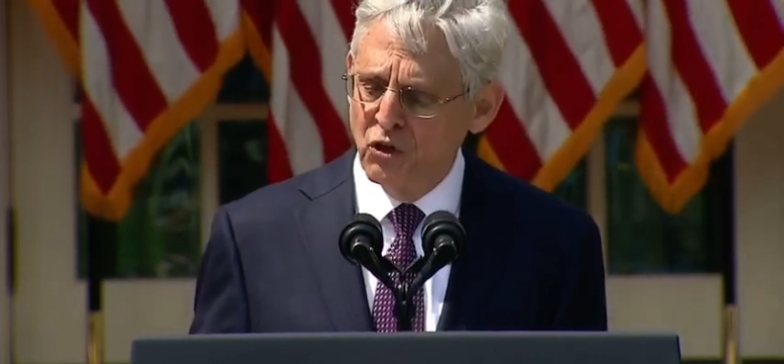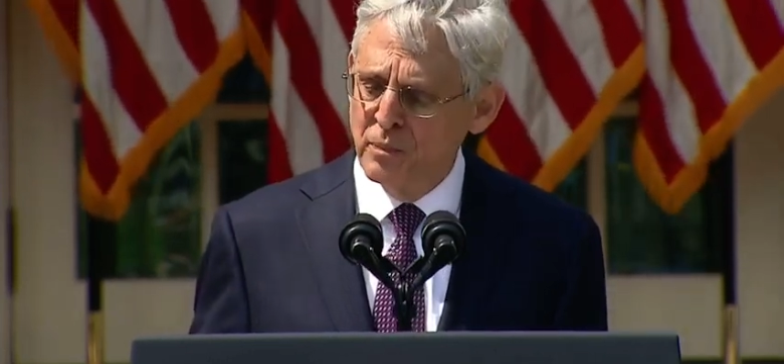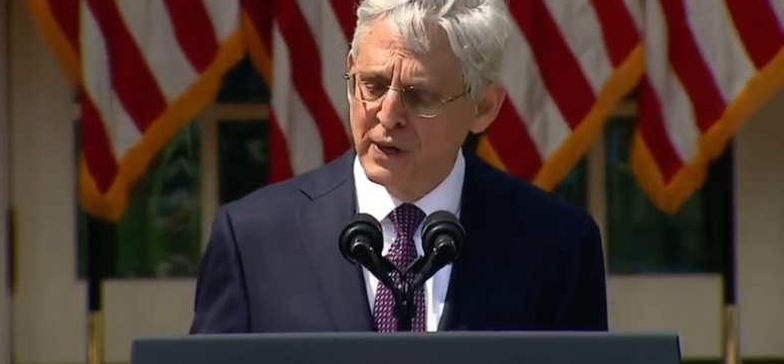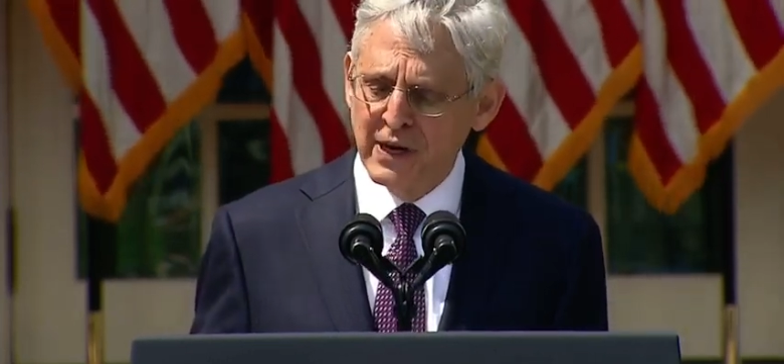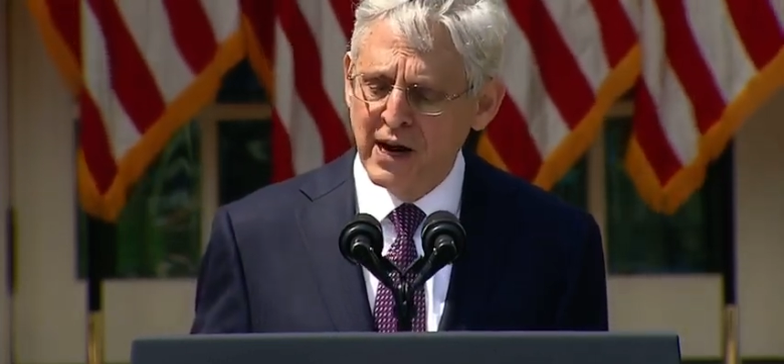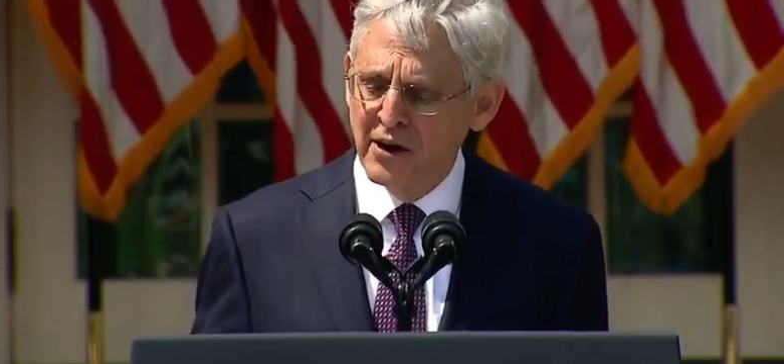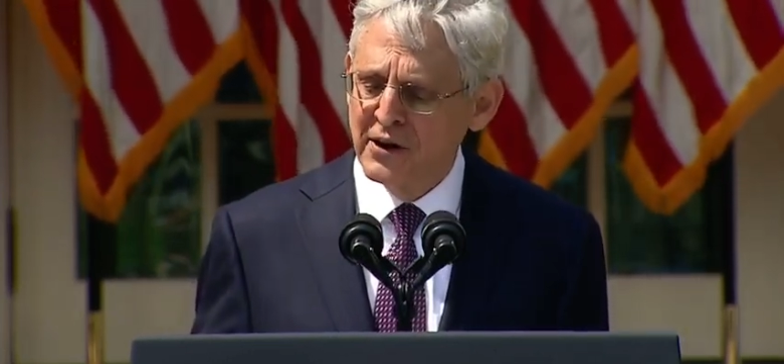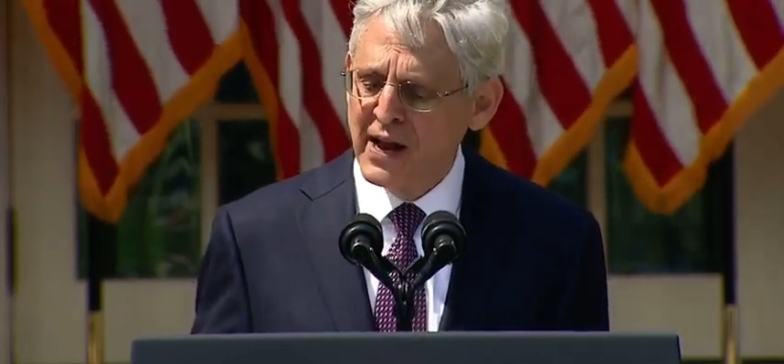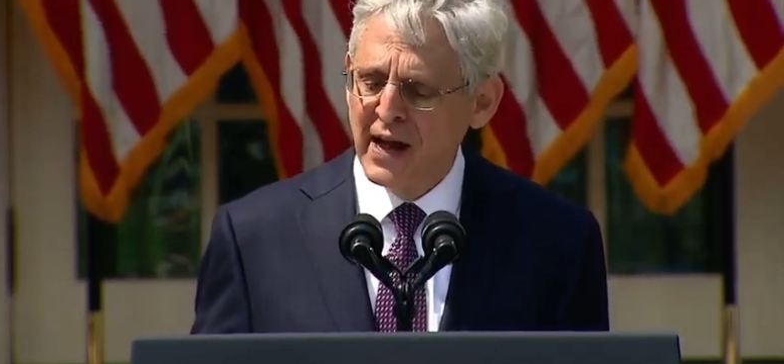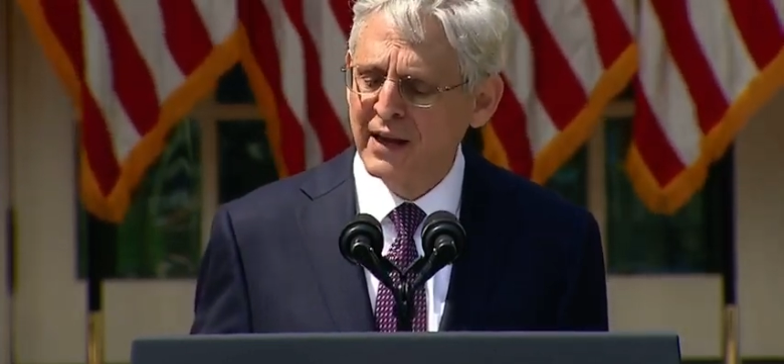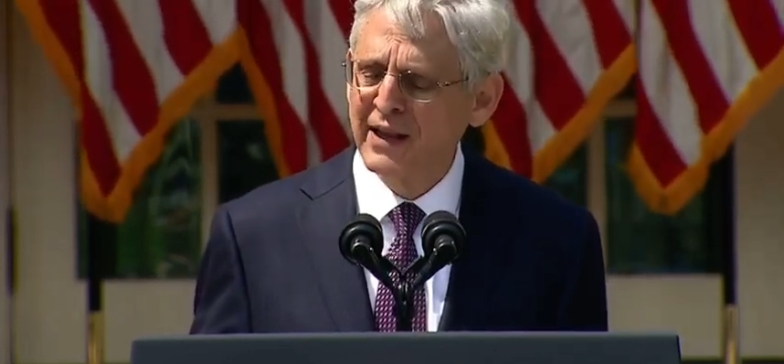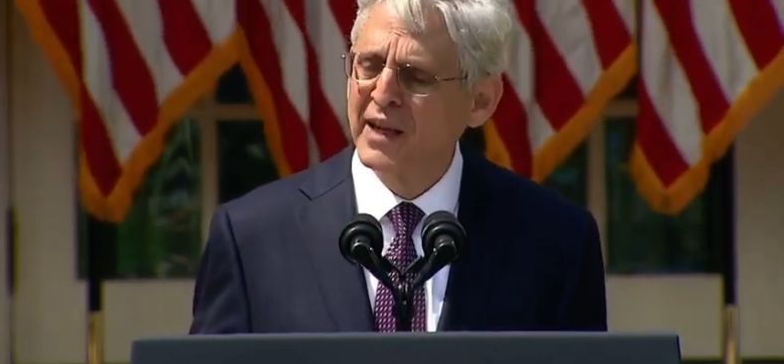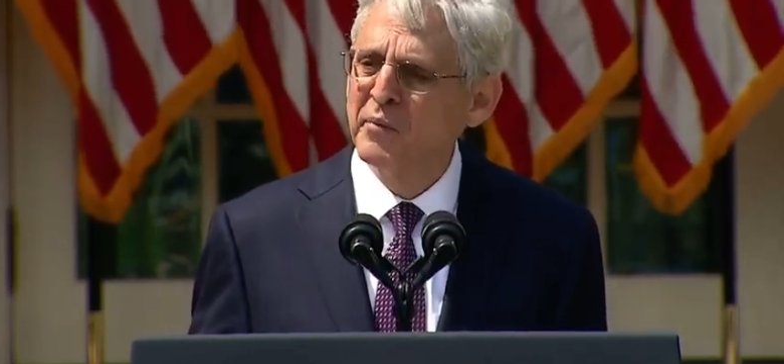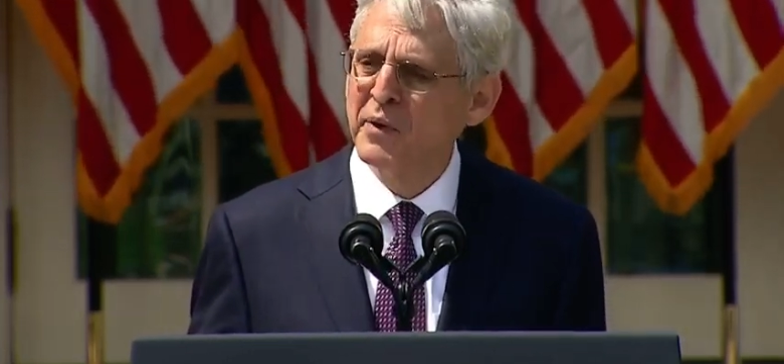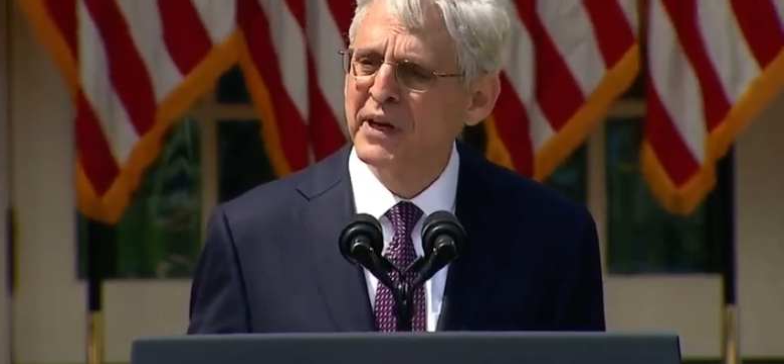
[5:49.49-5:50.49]
but are not
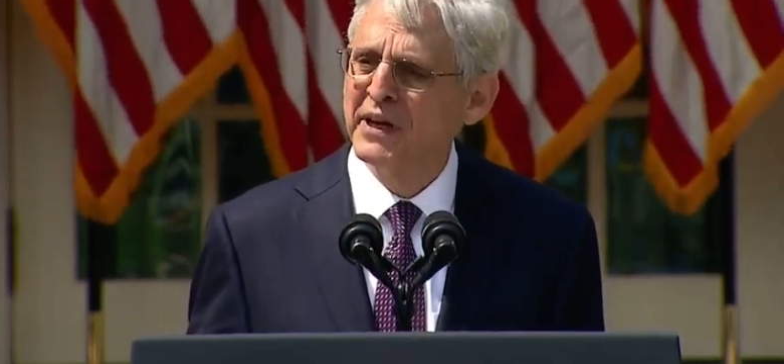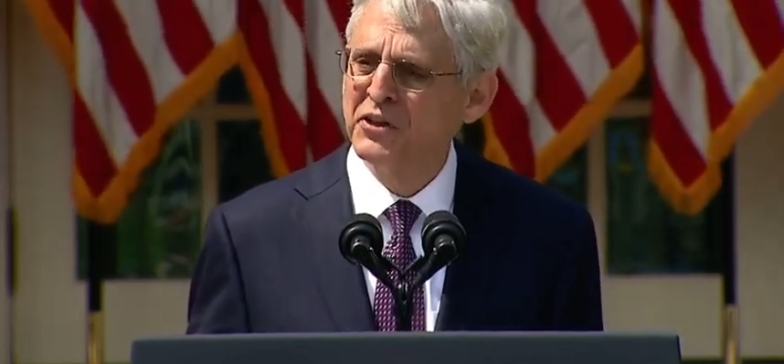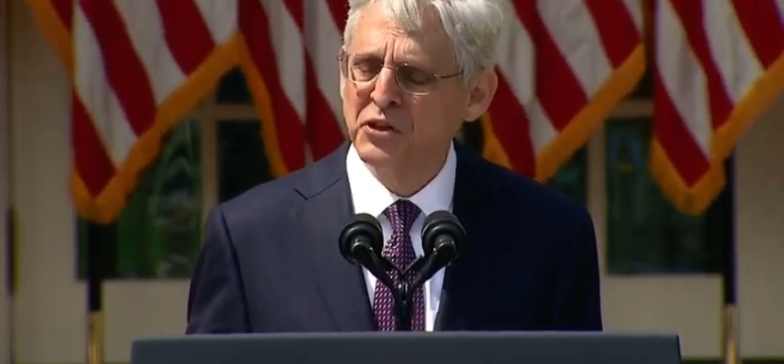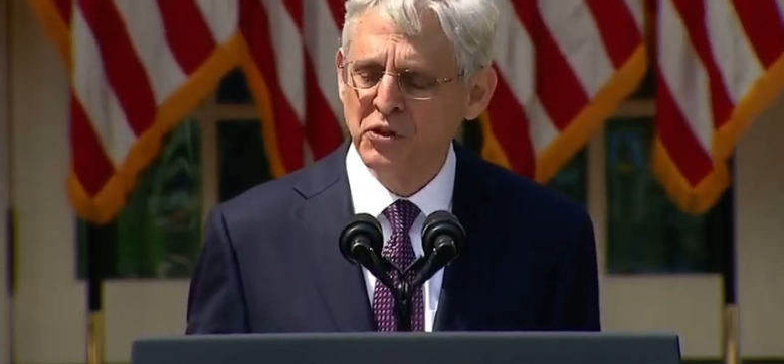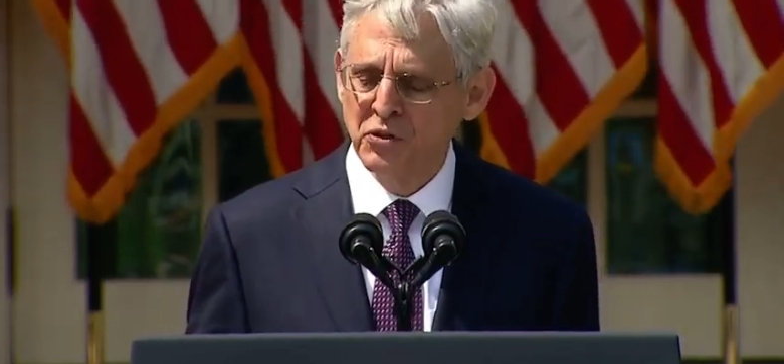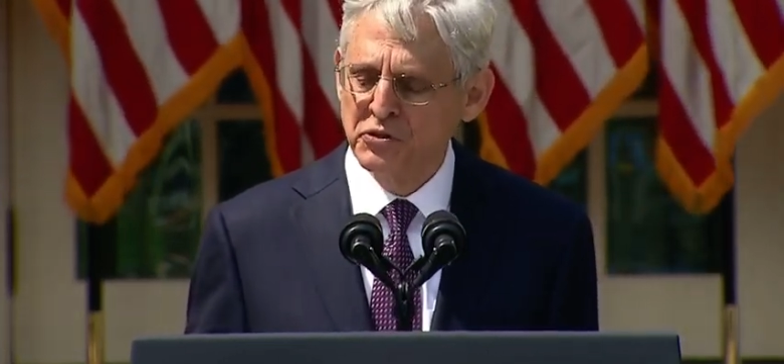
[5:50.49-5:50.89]
limited to,